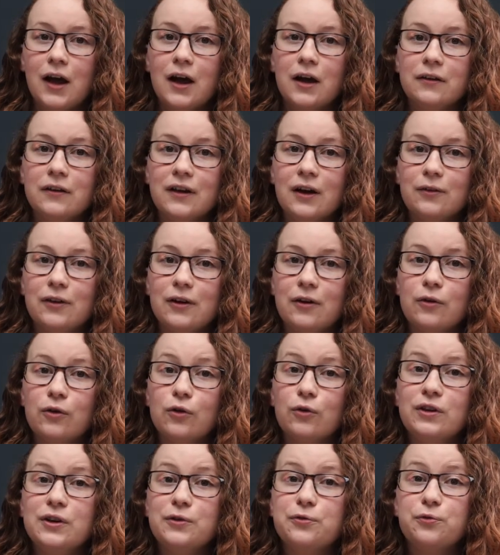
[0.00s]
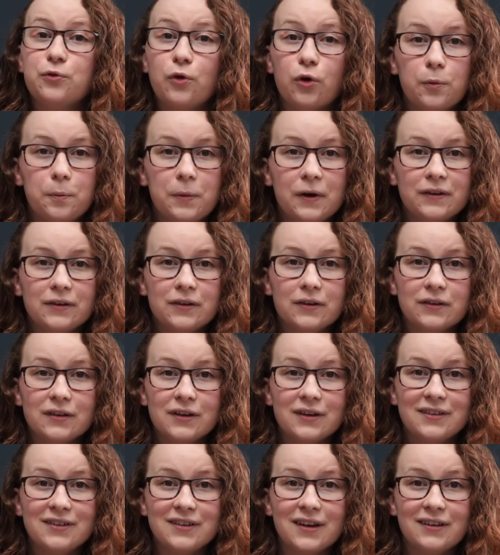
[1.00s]
Now there are only 4 pencils
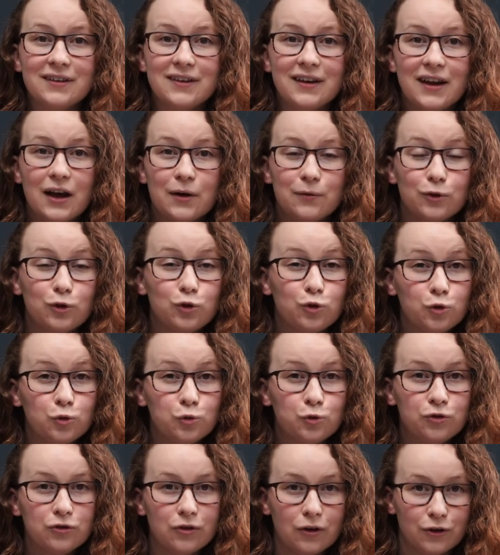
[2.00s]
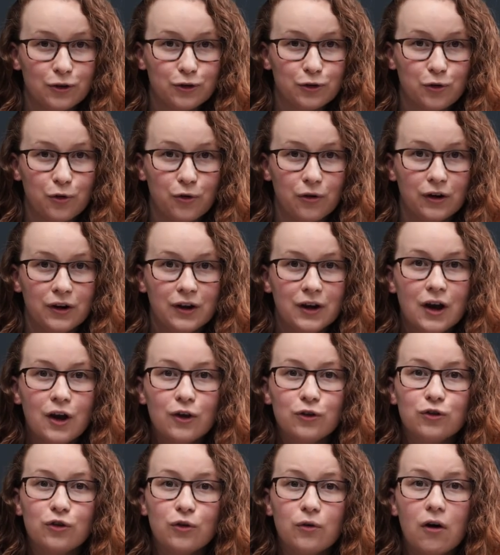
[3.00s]
in a set that have a 2-star score,
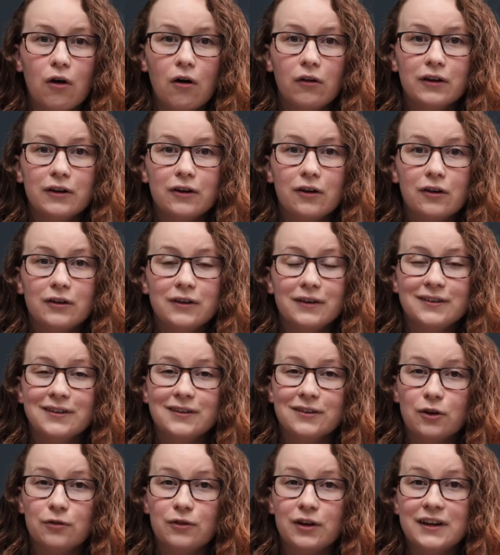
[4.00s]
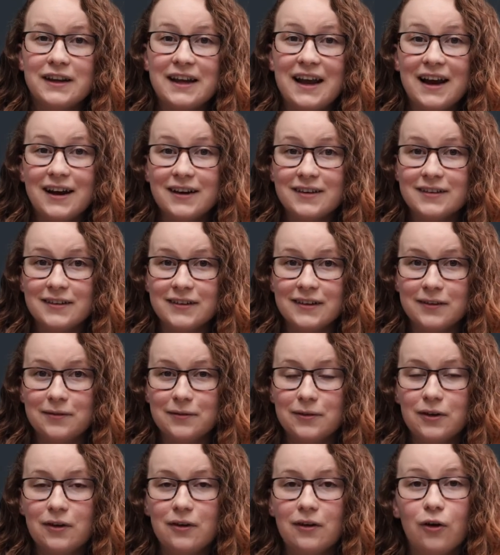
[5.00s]
so all in all this is already
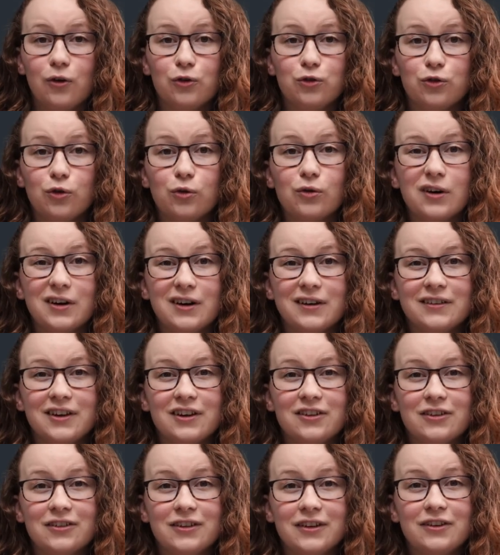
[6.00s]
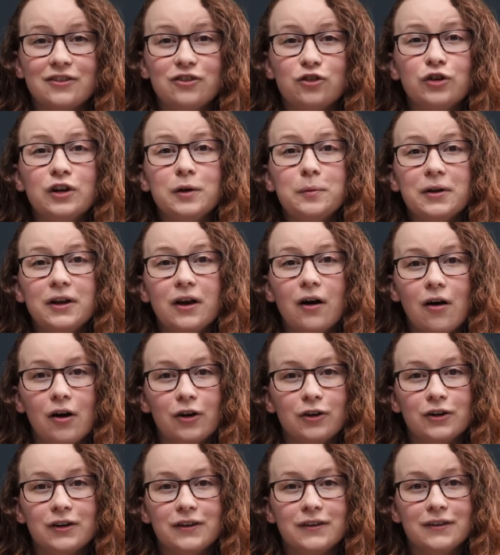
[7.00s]
excellent. Also, Caran D'Ache is extremely
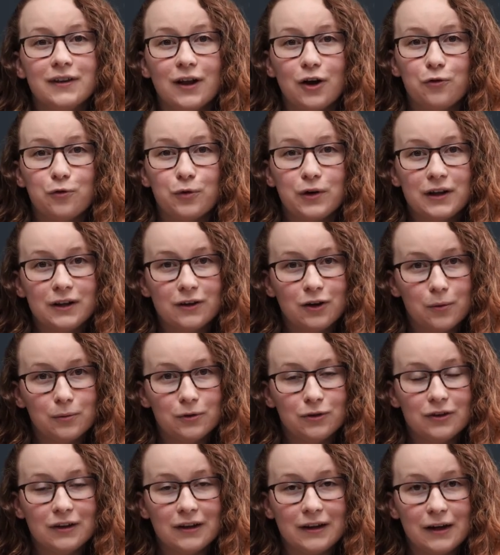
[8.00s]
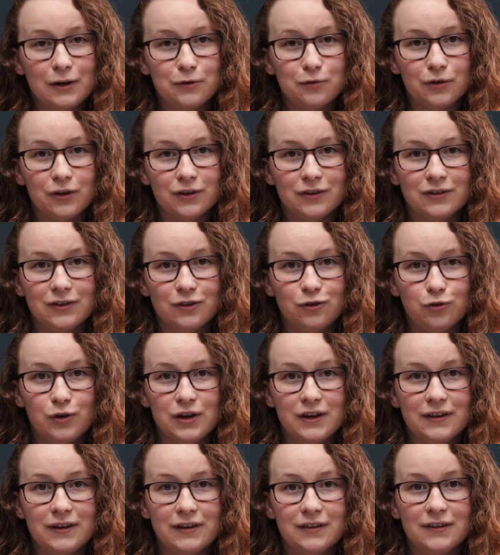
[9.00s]
hard on itself when it comes to the lightfastness
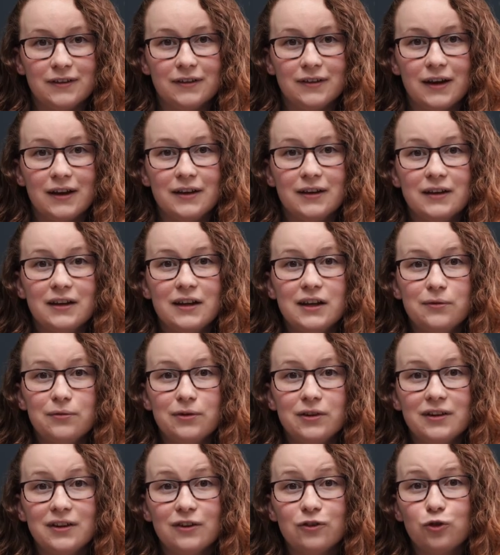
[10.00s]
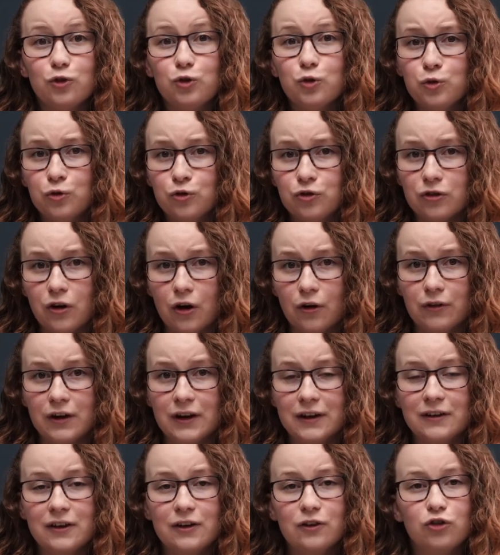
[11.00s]
ratings, and even this 2-star
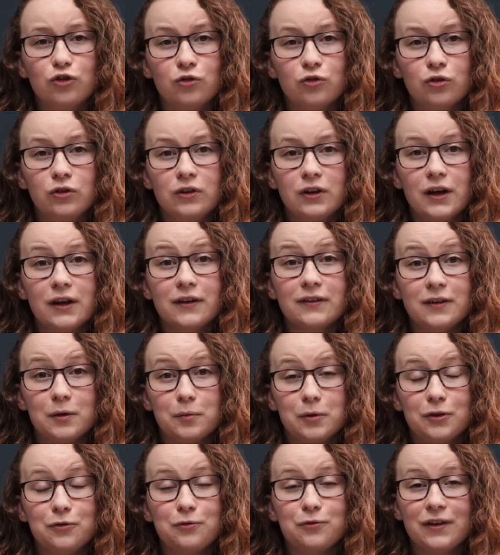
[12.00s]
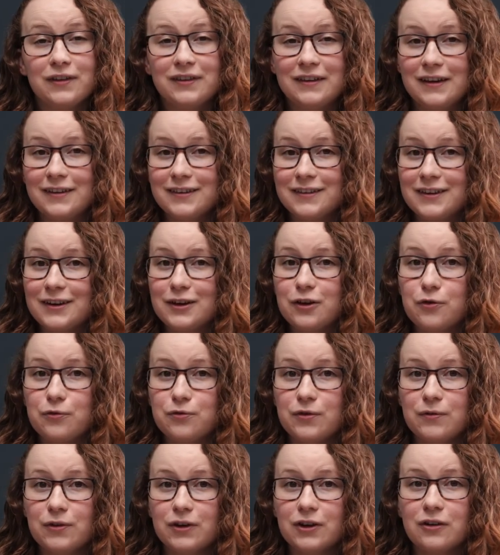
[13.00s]
rating should exhibit fantastic
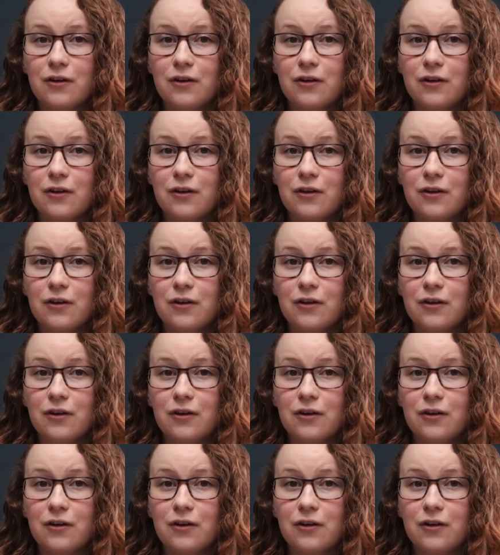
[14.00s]
vivid